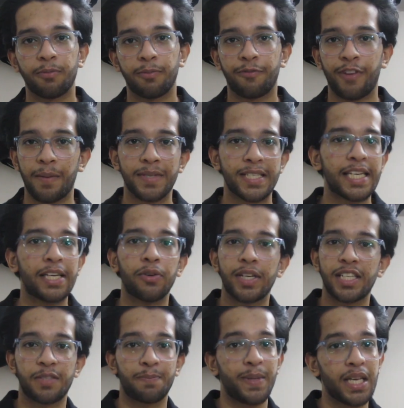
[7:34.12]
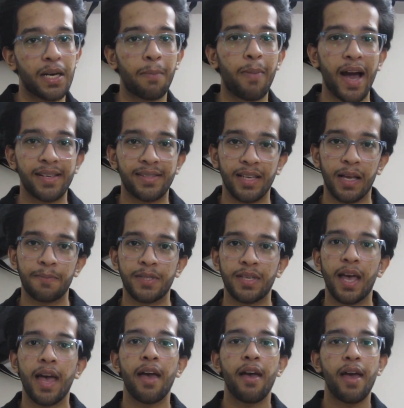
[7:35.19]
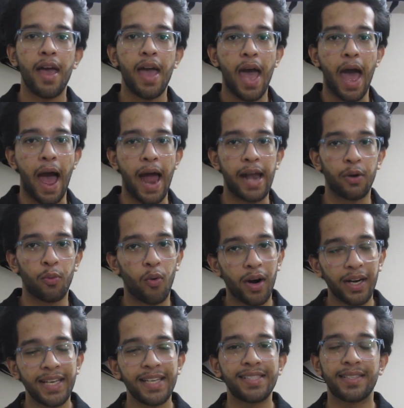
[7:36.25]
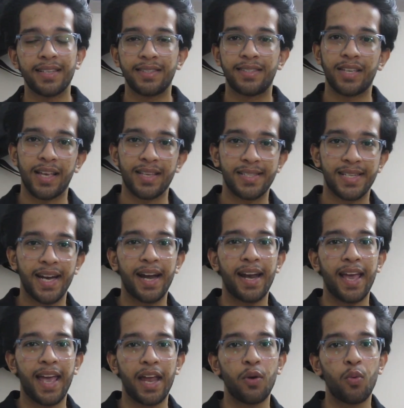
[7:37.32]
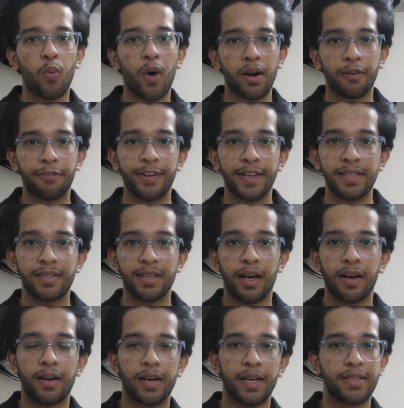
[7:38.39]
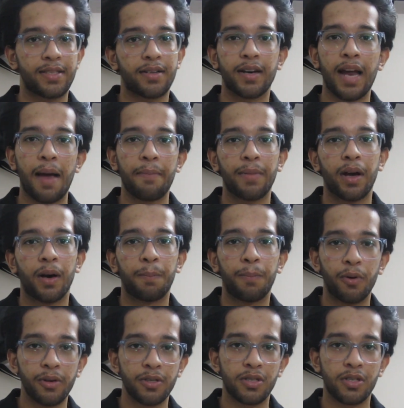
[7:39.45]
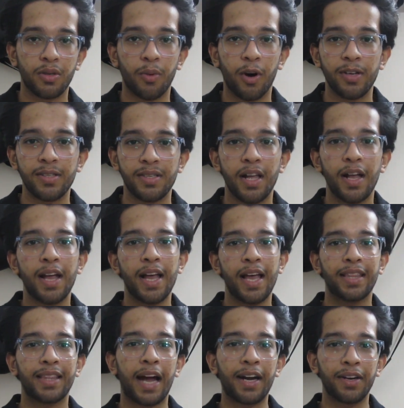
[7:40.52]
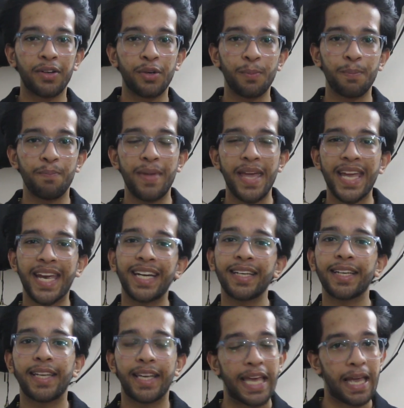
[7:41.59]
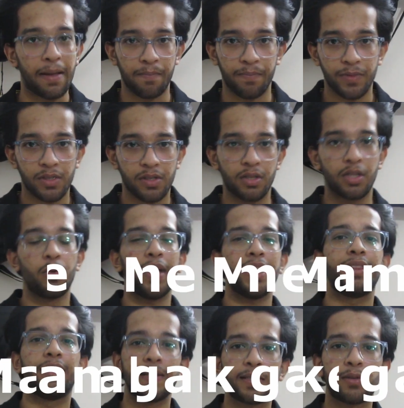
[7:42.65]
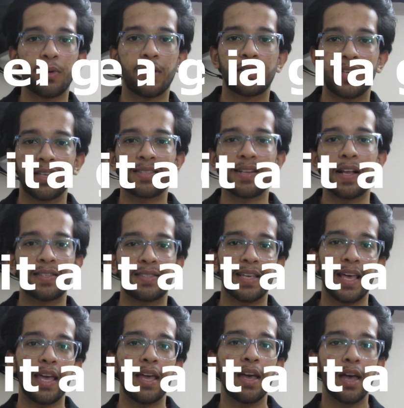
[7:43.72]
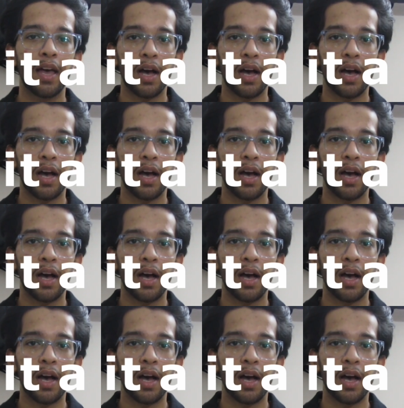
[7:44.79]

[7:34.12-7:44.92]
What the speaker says: famously known as Beer Biceps. And what he suggested in one of his Instagram posts was that, make it a game. So the way this works is, let's say